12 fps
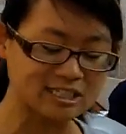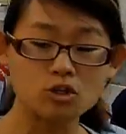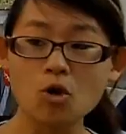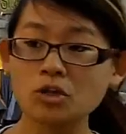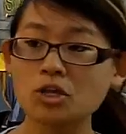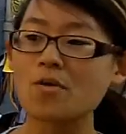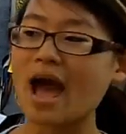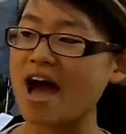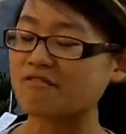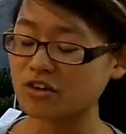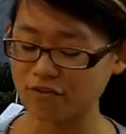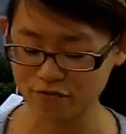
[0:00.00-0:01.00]
and don't you
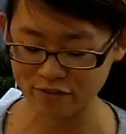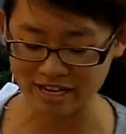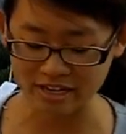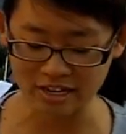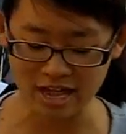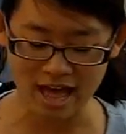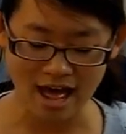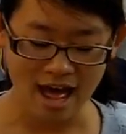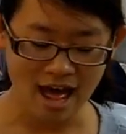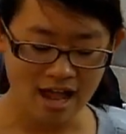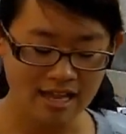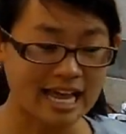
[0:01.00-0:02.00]
ever feel
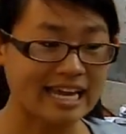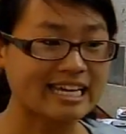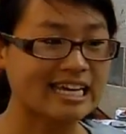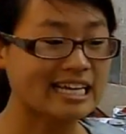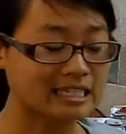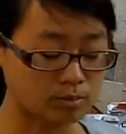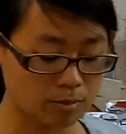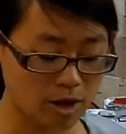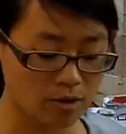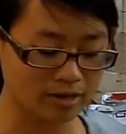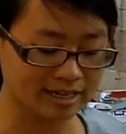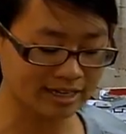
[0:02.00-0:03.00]
like
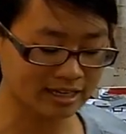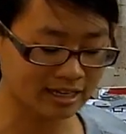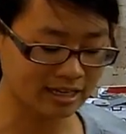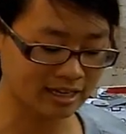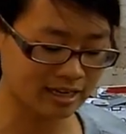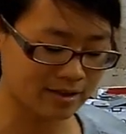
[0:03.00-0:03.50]
exploding?